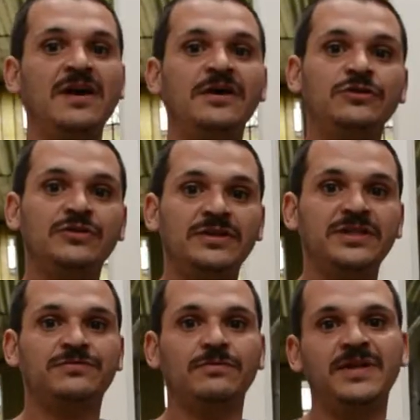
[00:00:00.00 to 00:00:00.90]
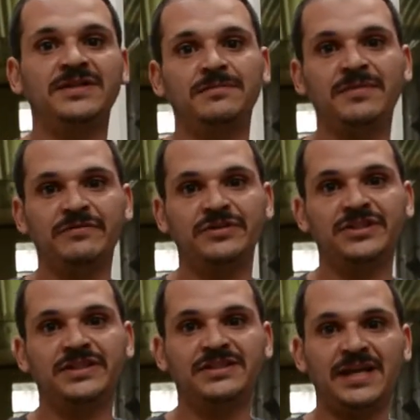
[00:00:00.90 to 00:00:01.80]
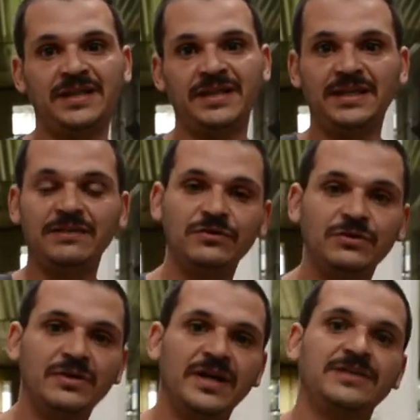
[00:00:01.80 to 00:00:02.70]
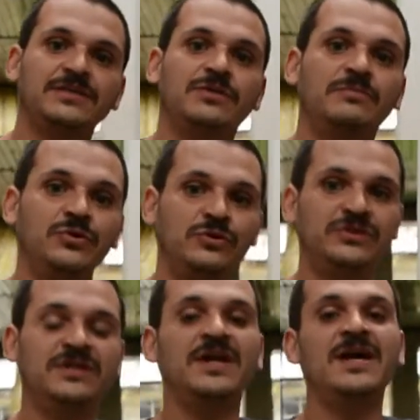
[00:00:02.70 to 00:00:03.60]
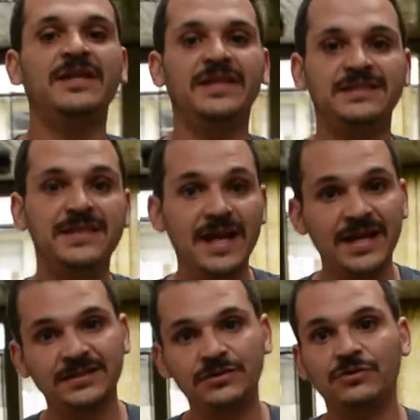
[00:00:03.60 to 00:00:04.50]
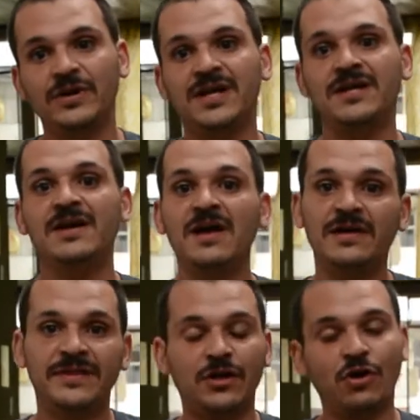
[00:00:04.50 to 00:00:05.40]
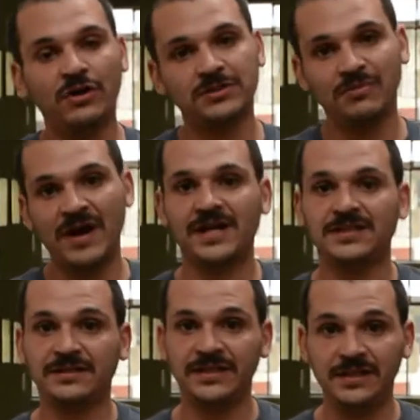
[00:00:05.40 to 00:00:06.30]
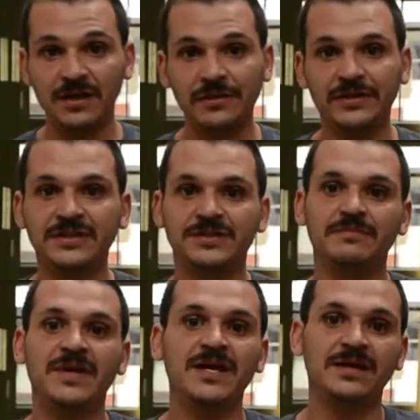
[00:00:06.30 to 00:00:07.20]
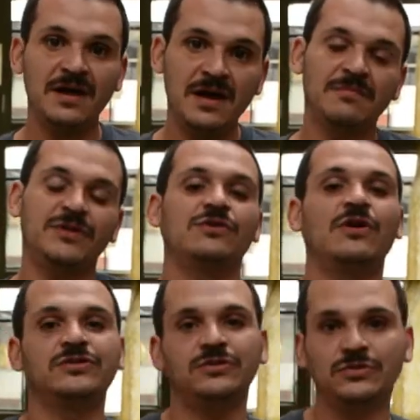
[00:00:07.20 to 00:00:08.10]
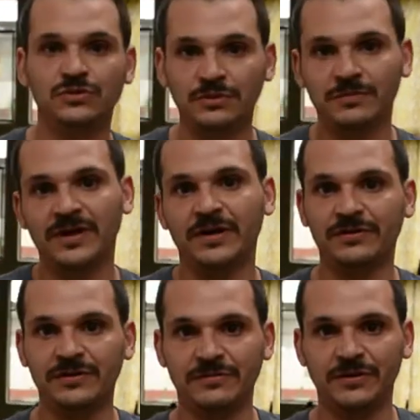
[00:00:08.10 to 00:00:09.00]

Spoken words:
You drink these fermented beverages and they give you a nice little boost. They taste great, they cost practically nothing to make, but they're also super healthy for